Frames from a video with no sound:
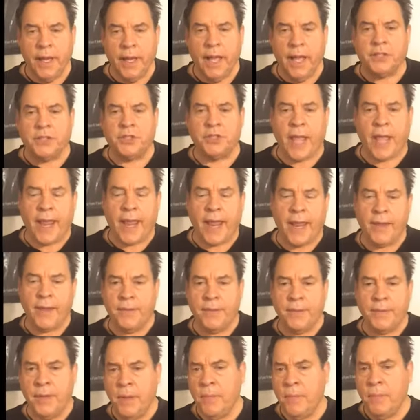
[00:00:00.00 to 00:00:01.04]
It's
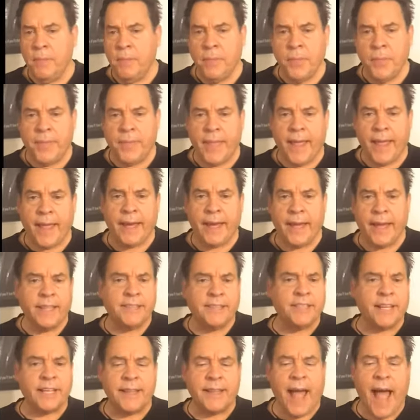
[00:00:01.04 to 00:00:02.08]
saying that
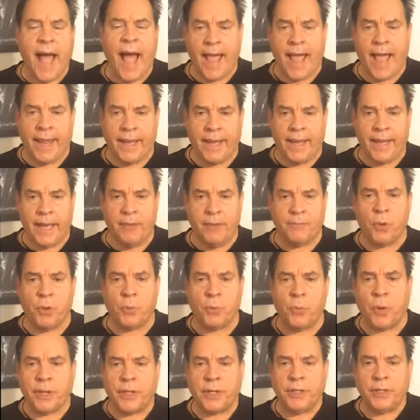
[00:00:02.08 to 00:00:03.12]
it's a lie if
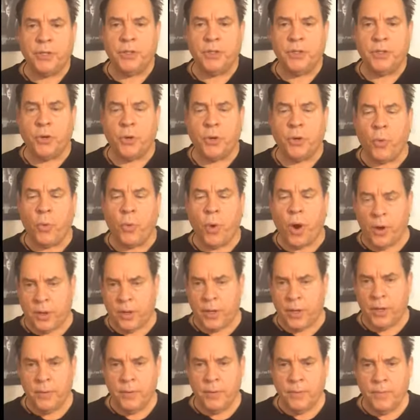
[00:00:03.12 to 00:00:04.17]
you're willing to do the
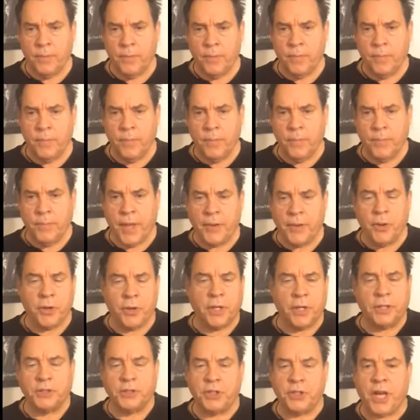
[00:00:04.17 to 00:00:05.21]
work that you
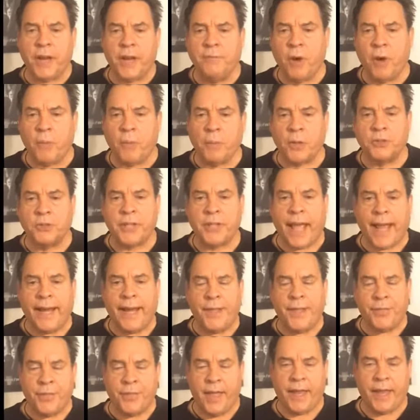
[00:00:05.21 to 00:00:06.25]
can achieve almost
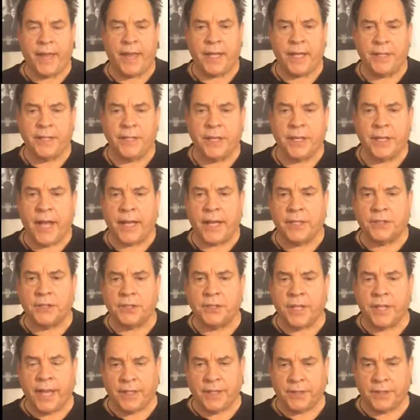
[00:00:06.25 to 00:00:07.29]
anything in the United
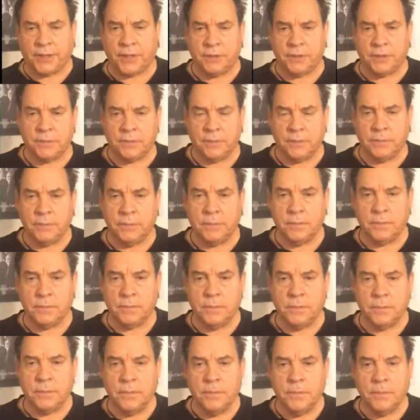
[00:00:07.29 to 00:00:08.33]
States.
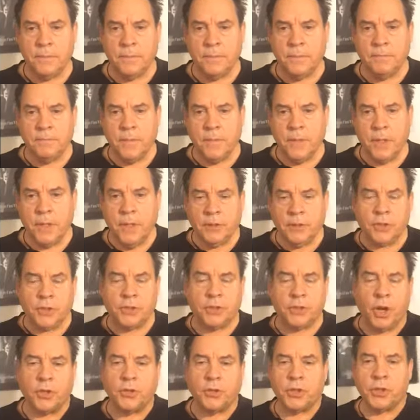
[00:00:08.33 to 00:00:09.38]
The
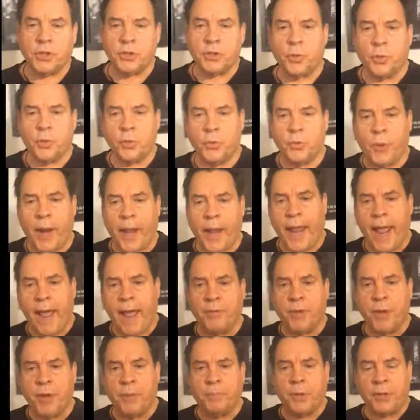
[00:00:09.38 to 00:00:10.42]
socialists would
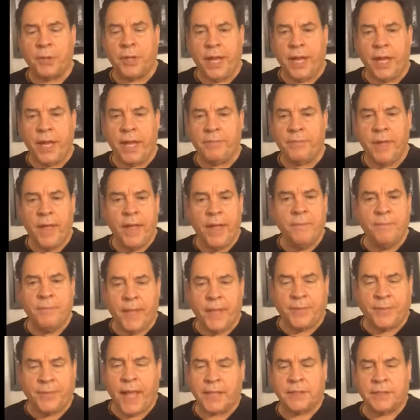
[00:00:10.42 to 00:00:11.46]
have you believe
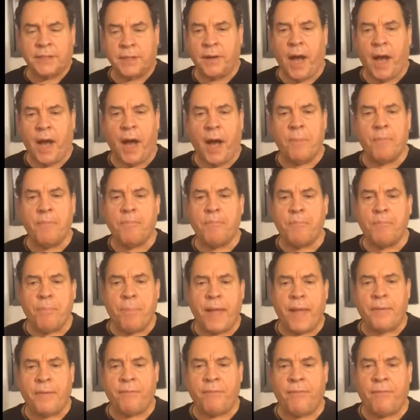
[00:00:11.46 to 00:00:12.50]
that that's a
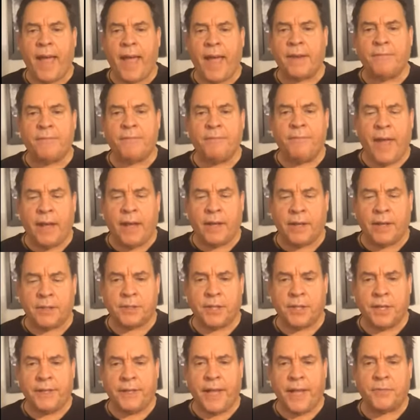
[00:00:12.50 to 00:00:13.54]
big fat
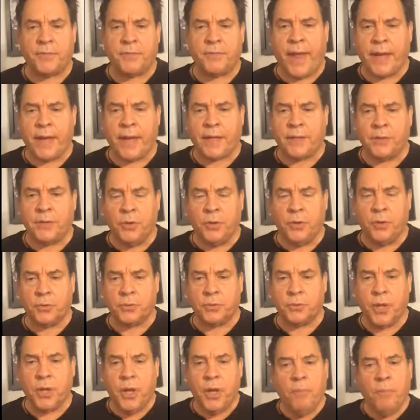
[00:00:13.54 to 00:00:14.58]
fallacy, that's fake
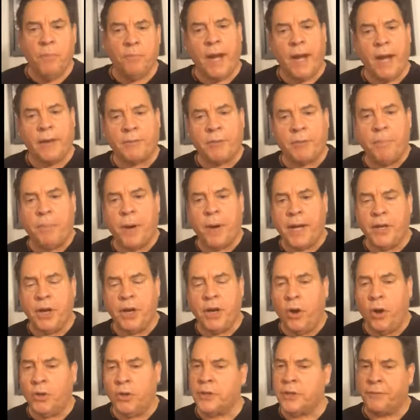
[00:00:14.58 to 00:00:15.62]
news. But everybody
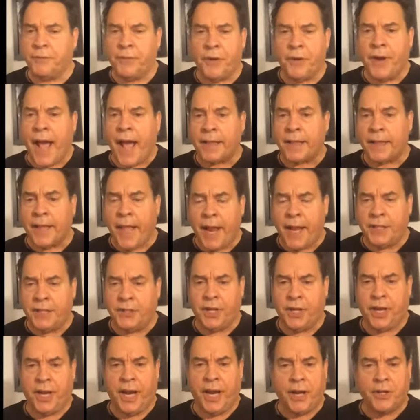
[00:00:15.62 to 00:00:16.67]
knows if you're not
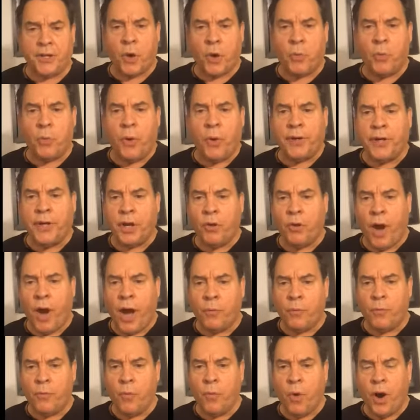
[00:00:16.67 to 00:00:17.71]
lazy and you're willing to go
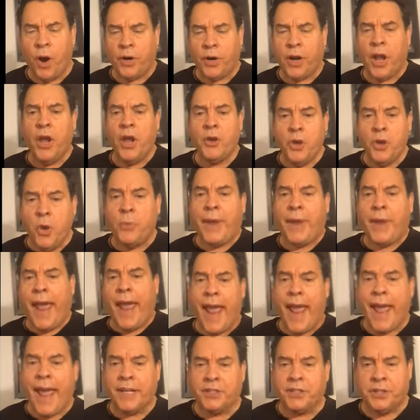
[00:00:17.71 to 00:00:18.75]
out and work, you
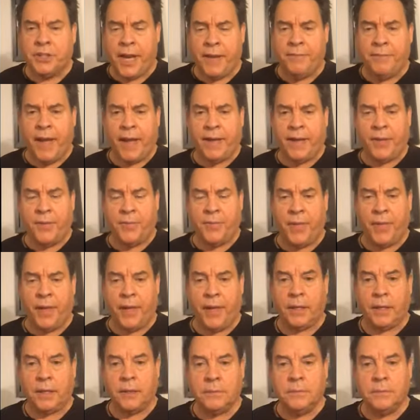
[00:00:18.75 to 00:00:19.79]
can achieve anything.
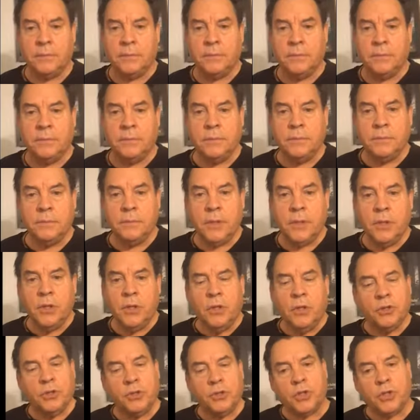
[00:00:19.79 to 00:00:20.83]

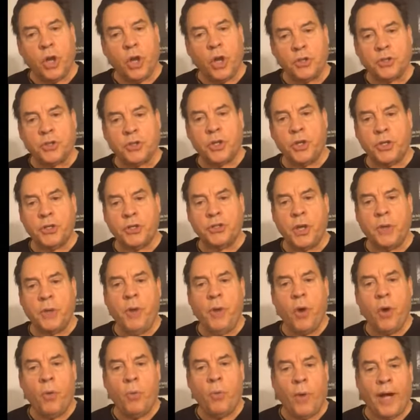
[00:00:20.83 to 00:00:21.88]

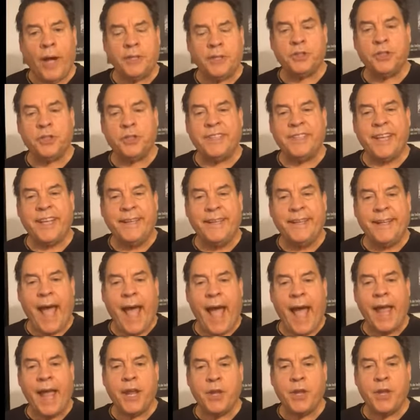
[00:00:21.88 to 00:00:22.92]
Socialism wants to
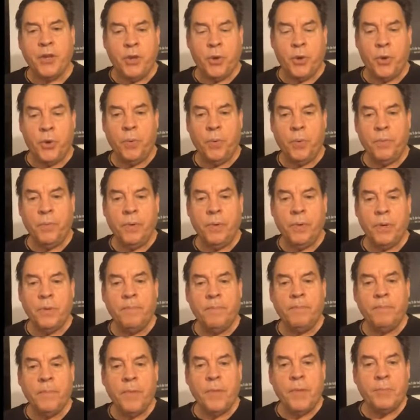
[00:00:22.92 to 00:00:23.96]
deny you
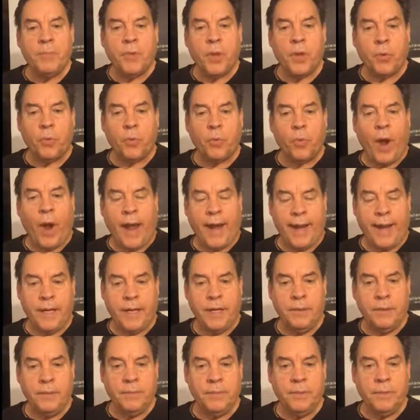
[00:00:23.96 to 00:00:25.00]
the right
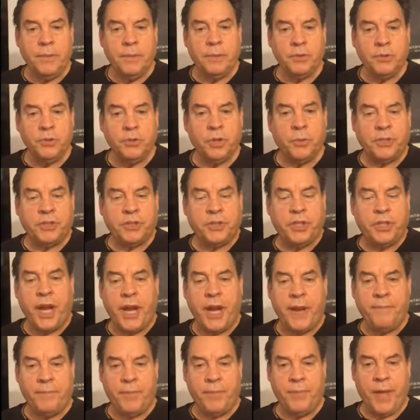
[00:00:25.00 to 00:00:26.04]
to
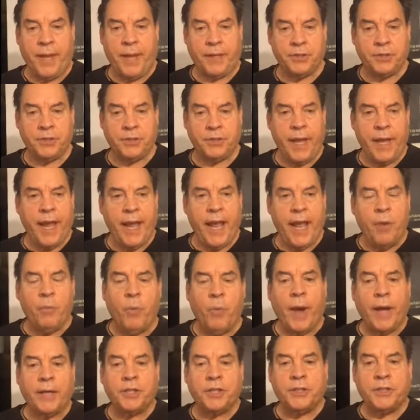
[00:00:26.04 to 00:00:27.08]
achieve things. It
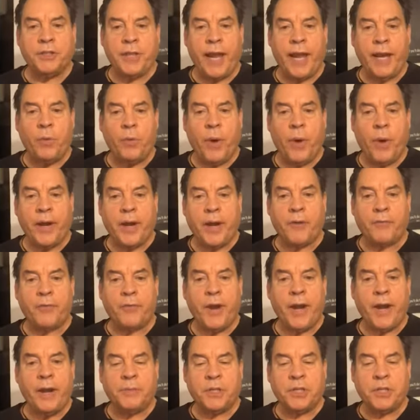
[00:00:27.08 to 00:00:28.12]
wants to take away your
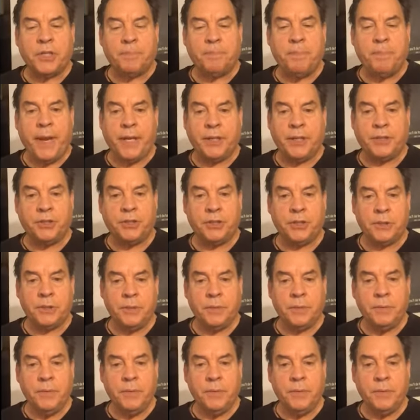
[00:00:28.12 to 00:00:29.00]
freedom of speech.